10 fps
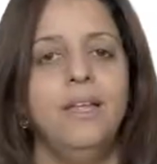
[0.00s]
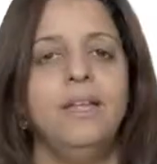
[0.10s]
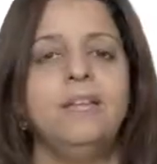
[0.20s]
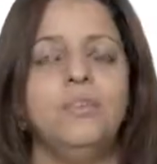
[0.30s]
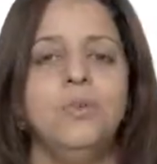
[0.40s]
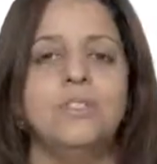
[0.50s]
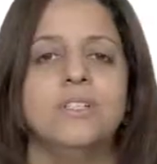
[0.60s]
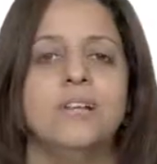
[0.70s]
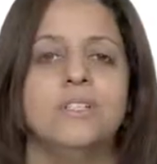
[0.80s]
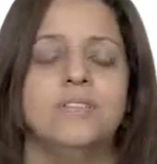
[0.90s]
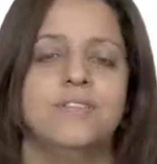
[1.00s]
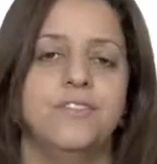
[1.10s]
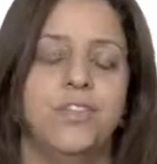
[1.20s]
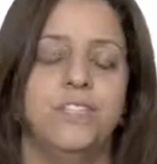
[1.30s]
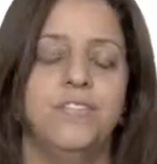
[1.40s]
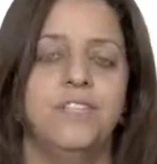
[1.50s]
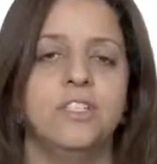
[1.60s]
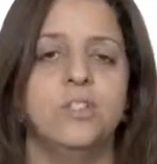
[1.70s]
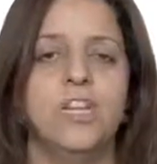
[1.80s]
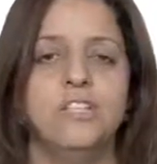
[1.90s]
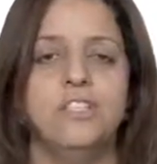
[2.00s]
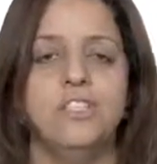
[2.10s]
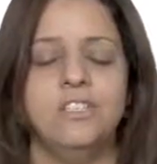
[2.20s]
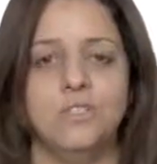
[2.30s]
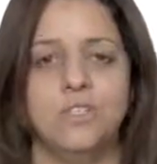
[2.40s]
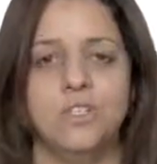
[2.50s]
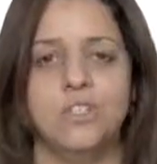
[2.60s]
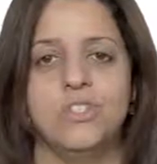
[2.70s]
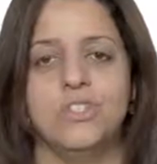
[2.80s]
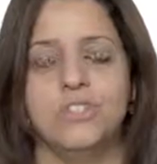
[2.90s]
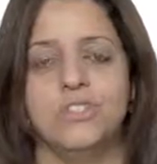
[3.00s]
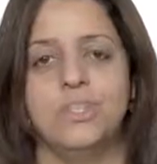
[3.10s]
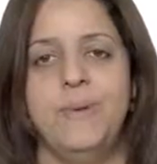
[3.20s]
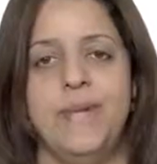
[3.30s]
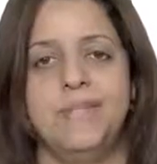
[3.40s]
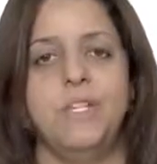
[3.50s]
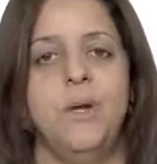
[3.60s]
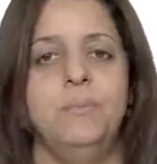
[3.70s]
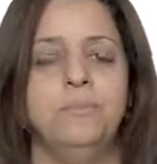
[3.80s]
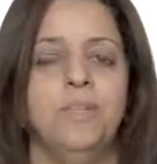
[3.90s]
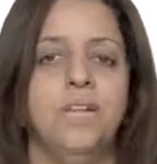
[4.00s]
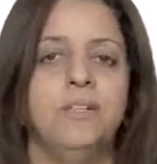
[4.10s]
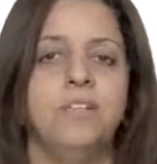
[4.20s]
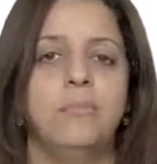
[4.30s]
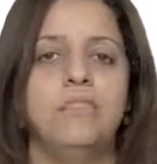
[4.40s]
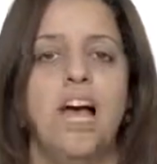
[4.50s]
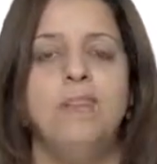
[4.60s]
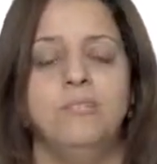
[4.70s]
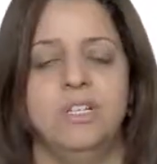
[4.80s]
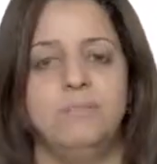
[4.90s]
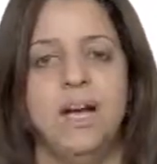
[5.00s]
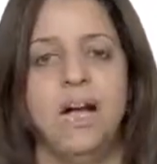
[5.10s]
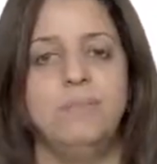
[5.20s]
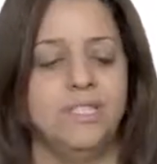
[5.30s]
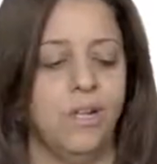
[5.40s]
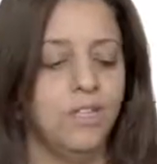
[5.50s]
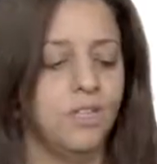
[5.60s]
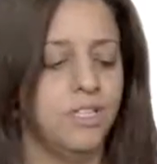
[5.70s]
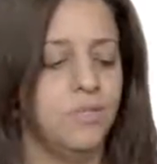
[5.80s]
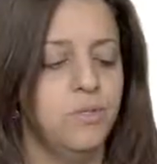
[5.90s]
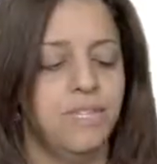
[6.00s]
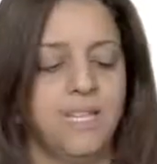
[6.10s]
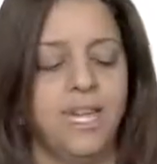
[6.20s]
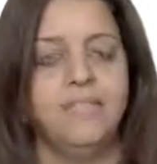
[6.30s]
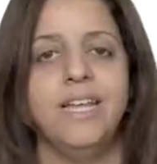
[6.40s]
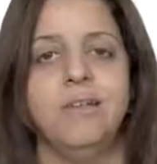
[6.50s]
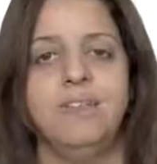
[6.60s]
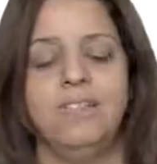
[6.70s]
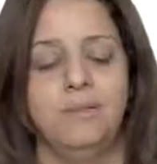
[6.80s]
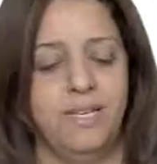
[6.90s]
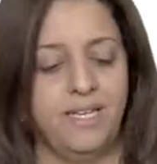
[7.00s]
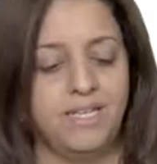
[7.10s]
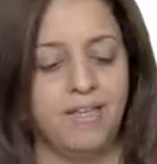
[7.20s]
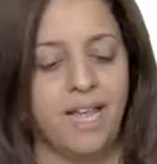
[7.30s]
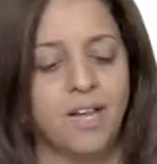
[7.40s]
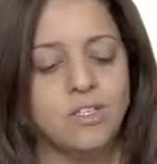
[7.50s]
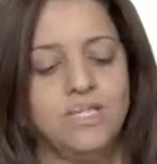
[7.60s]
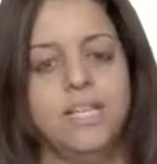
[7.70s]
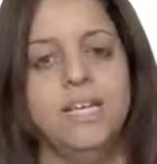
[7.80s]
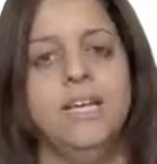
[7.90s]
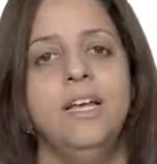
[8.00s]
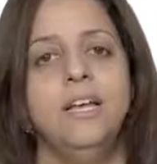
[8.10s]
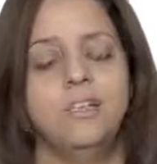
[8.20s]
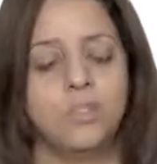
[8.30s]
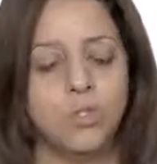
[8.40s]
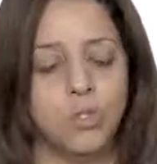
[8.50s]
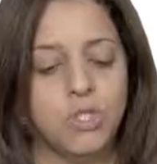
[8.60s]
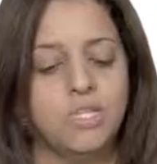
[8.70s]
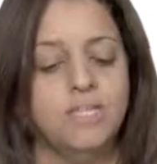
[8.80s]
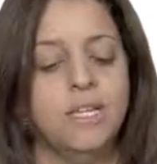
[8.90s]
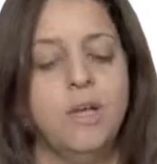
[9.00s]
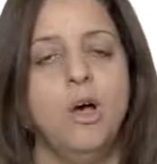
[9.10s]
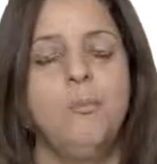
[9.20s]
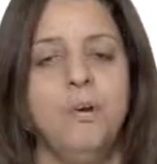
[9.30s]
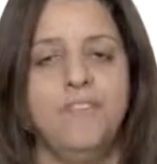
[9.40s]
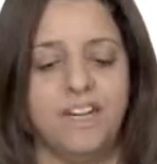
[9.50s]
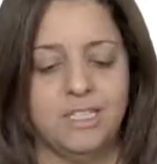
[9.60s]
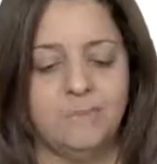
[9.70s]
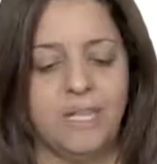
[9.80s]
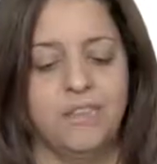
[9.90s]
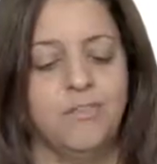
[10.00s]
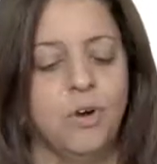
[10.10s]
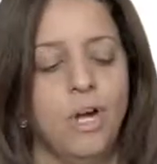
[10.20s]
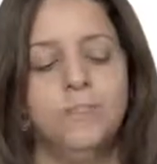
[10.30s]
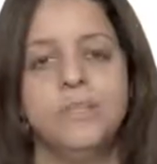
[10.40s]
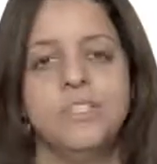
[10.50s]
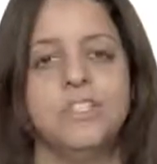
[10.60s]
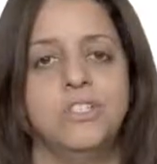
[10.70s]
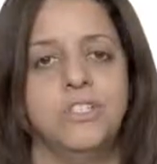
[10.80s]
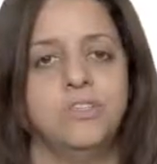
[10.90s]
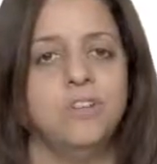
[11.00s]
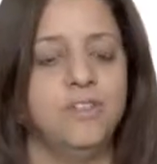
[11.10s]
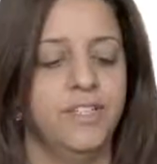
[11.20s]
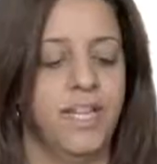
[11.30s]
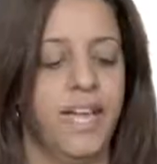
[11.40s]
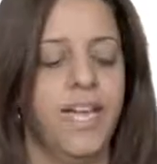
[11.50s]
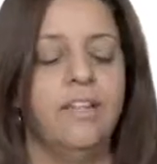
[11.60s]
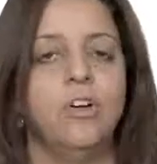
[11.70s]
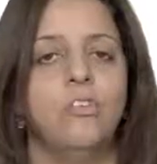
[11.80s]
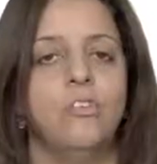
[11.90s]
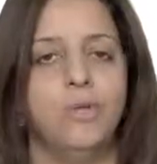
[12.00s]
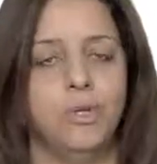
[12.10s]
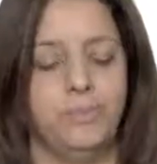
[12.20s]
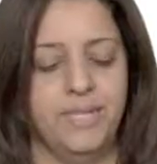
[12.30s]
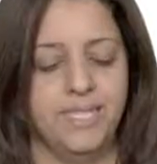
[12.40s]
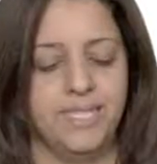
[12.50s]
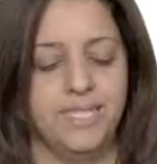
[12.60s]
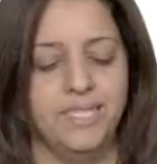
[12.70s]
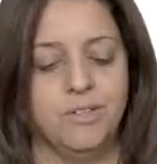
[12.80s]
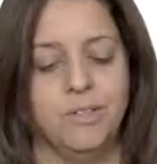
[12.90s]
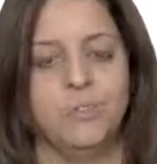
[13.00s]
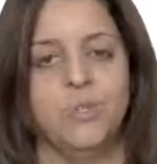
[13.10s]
It used a lot of different strategies to search the search space, going top down, bottom up, but also it used an endgame database that actually stored a perfect play for all positions involving eight or fewer pieces on the